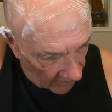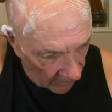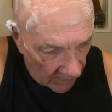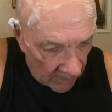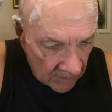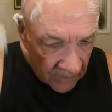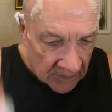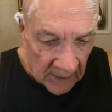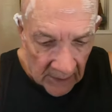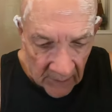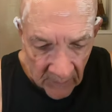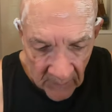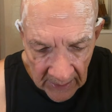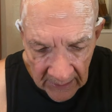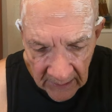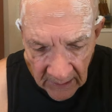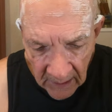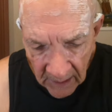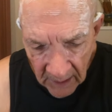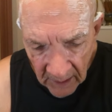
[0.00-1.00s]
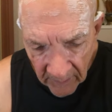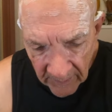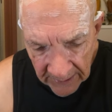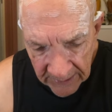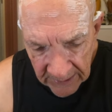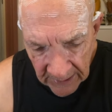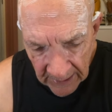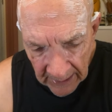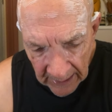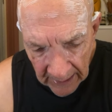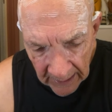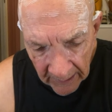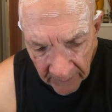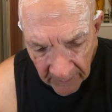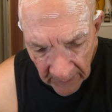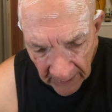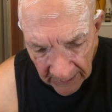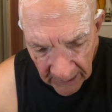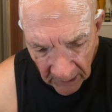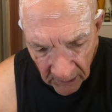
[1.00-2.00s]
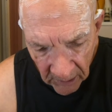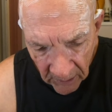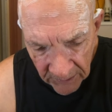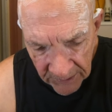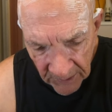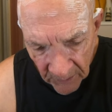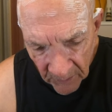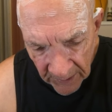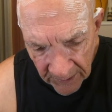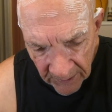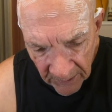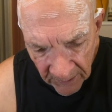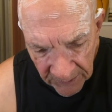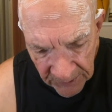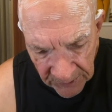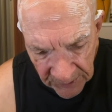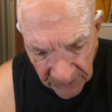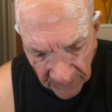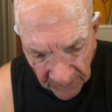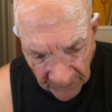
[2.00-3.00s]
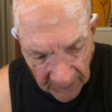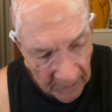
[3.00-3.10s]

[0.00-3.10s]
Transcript: It uh, rained a little bit today. I had to close the windows